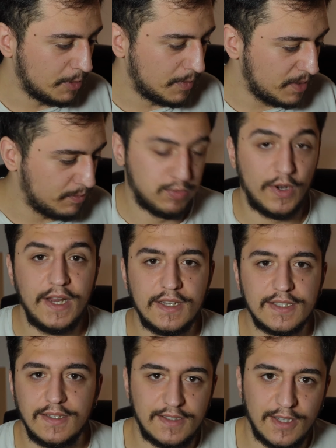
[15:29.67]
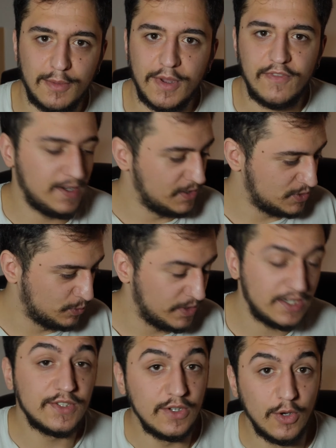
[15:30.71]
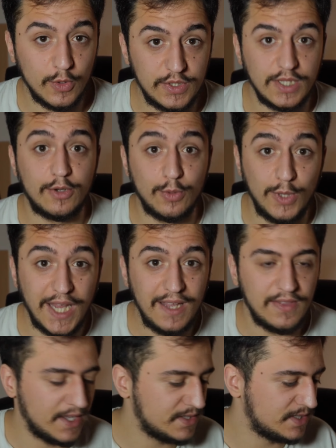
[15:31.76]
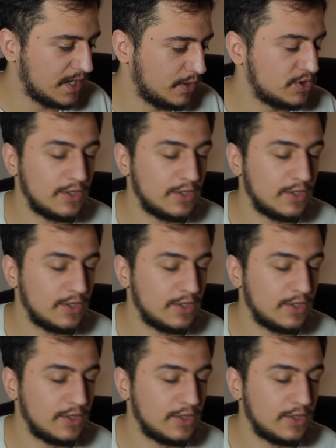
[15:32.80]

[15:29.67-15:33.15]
my brain is gonna tell my fingers where to go to create that sound.